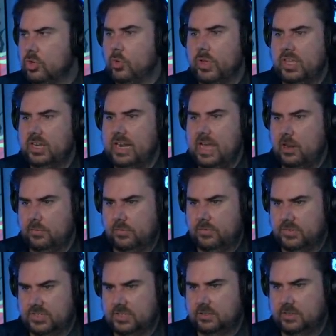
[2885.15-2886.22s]
go in and out of a
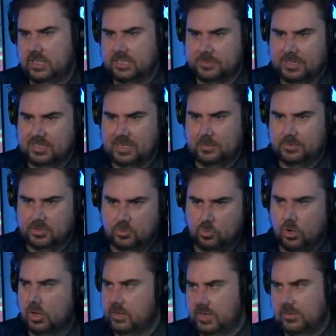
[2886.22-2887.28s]
facility as many times as you
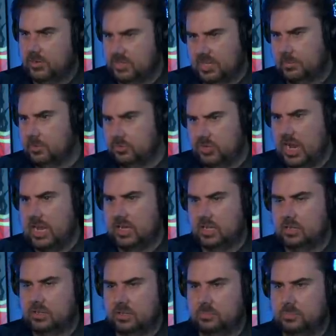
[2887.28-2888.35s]
yes. want, and every time you jack
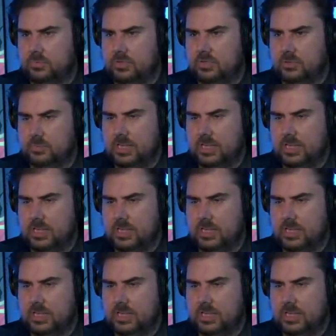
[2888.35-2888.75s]
into yes. to the